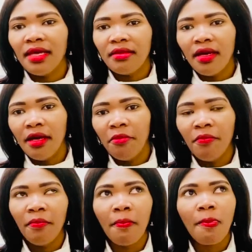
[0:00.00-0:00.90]

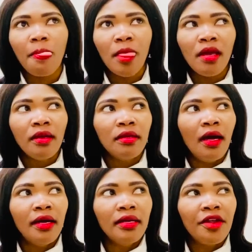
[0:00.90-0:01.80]

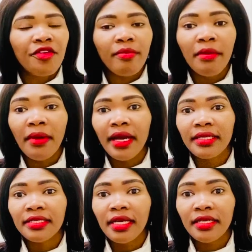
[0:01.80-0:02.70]
I remember
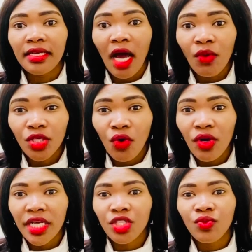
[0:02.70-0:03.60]
at Howard
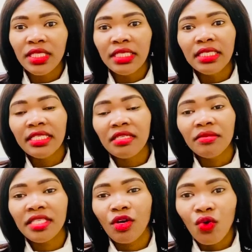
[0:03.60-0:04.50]
College we did
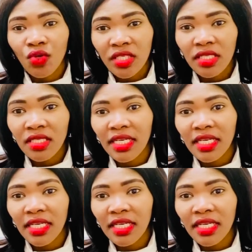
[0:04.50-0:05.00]
semester courses,